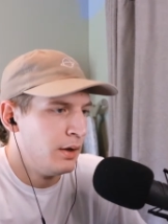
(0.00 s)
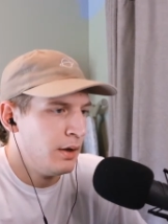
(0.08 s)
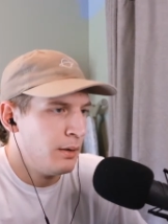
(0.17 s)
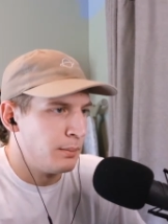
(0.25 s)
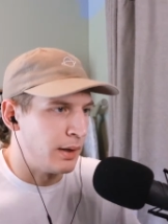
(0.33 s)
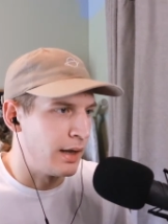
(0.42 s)

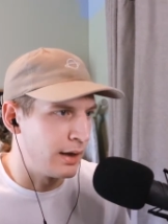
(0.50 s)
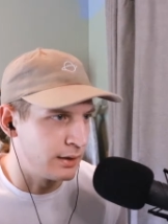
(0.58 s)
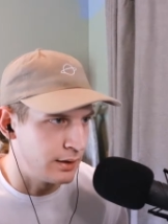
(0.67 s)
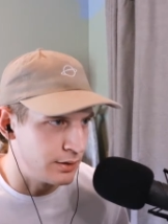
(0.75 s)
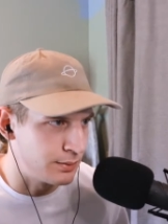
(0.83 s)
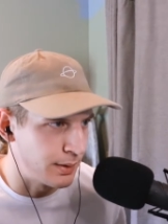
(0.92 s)
playing
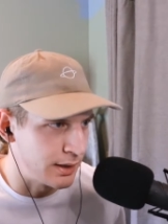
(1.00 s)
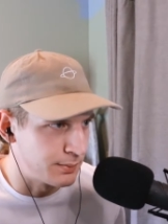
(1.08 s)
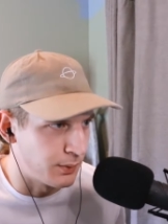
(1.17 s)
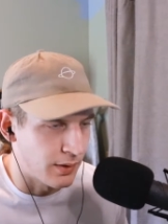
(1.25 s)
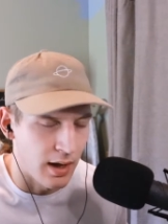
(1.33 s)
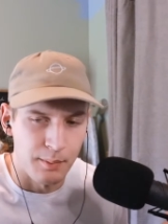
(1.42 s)
collegiate
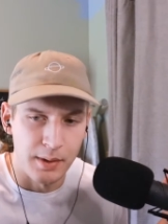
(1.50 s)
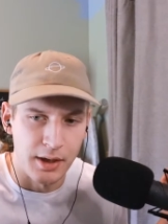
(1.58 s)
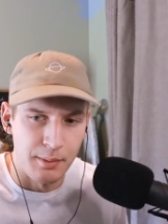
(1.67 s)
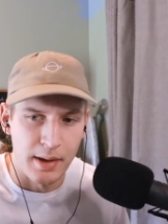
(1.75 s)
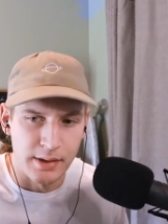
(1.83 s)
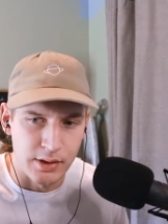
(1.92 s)
baseball got me an
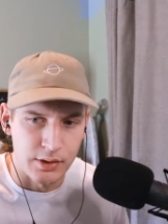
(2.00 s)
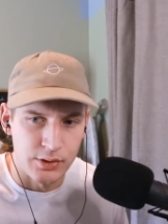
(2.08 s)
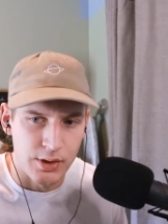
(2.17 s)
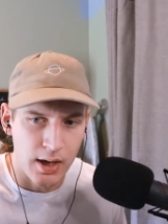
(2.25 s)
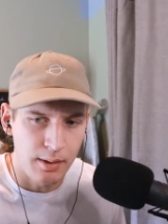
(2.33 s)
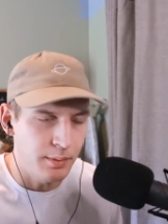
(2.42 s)
amazing
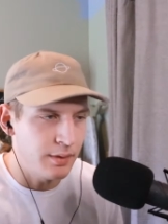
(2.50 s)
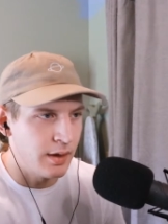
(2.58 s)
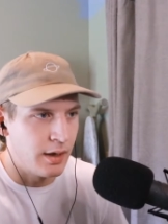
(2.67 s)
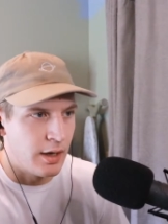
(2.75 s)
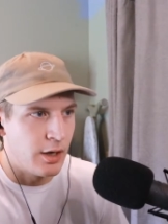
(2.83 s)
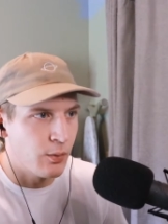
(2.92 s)
job,
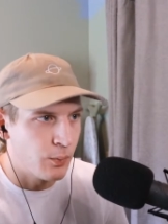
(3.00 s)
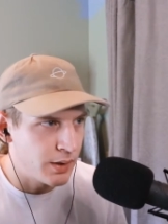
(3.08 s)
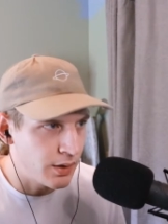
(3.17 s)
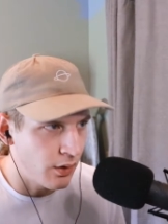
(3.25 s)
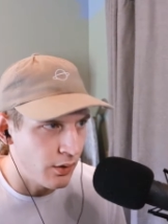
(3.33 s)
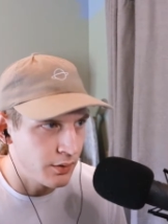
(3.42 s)
and here we
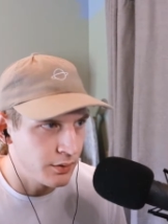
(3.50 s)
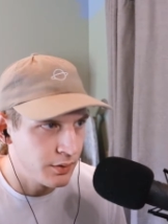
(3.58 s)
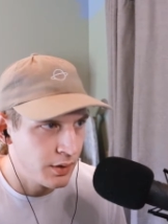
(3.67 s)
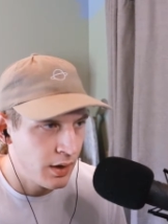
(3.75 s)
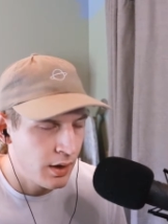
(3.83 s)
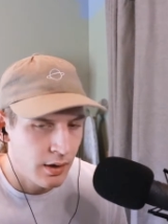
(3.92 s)
are.
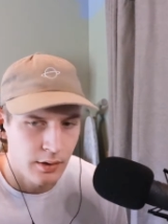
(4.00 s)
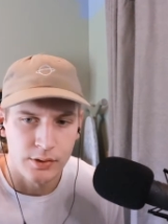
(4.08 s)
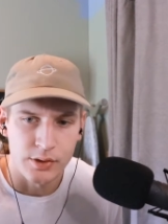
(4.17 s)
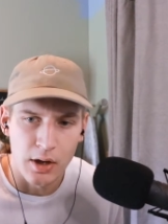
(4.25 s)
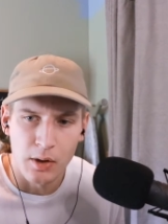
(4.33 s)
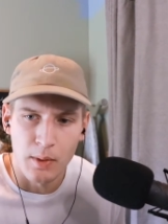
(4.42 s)

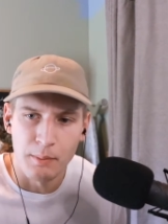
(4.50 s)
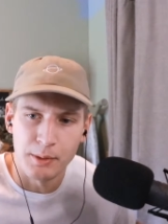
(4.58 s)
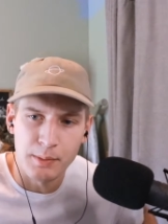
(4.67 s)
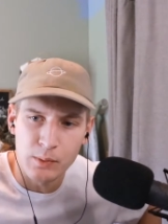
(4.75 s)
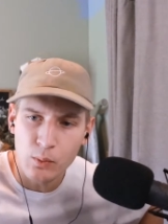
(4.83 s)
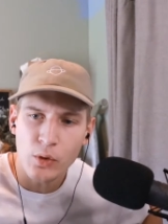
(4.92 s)
So, I'm going to
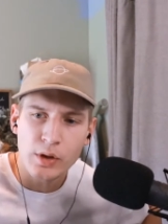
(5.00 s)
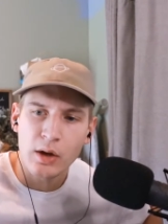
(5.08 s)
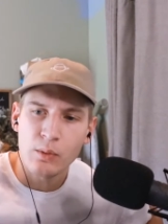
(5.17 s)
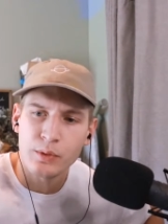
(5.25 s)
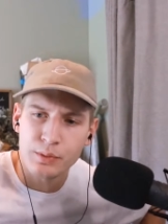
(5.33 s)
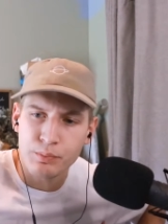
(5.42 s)
be working
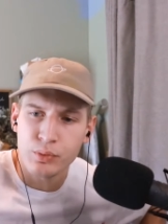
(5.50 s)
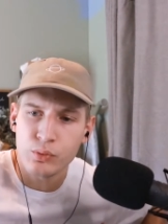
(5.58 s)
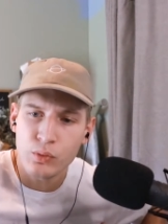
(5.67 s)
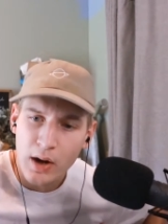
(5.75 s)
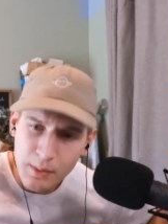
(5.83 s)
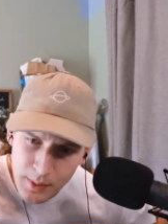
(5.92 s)
with
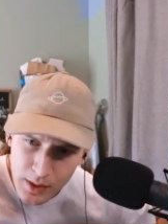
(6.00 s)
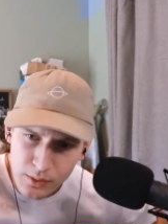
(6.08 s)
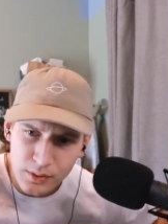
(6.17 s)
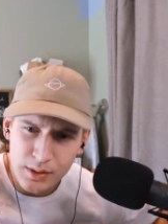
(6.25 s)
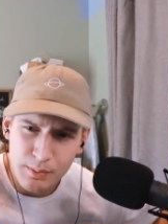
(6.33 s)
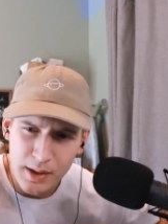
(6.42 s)

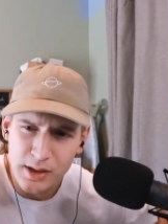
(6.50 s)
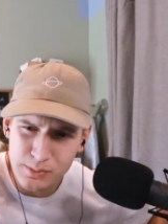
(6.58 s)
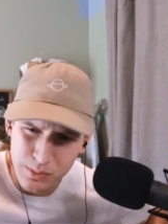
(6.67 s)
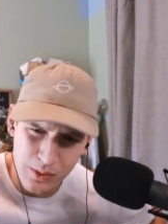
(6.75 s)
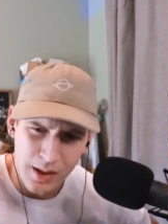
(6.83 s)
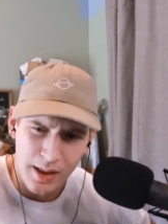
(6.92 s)
primarily
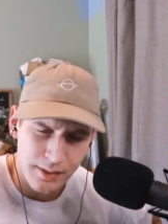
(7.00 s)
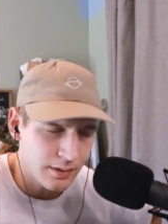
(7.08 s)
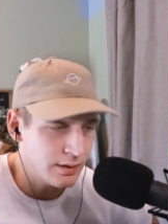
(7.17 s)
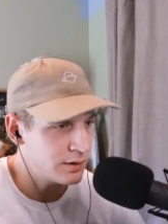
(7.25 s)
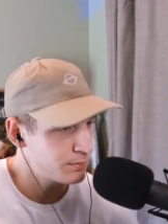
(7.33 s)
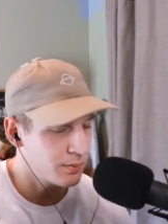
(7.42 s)
baseball
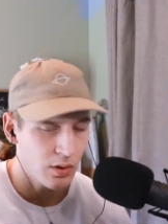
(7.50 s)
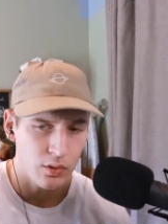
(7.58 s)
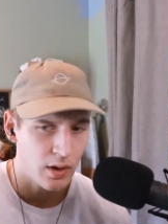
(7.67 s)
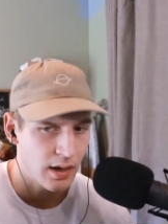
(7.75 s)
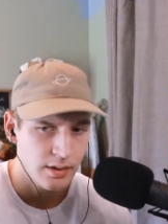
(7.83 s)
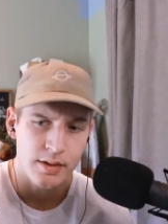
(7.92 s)
athletes, but all
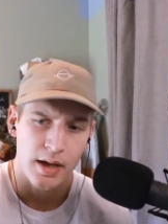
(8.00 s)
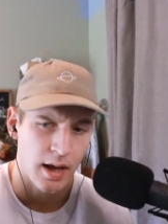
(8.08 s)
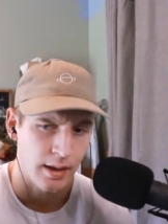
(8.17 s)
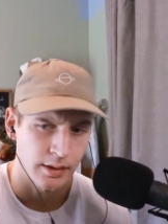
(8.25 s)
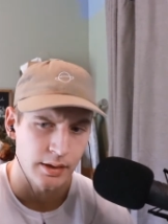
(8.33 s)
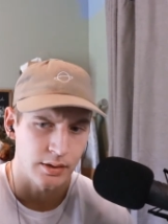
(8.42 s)
kinds of
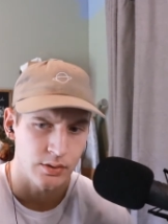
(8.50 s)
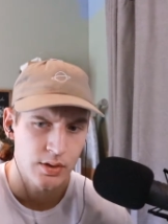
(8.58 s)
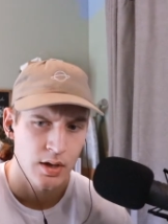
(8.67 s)
athletes,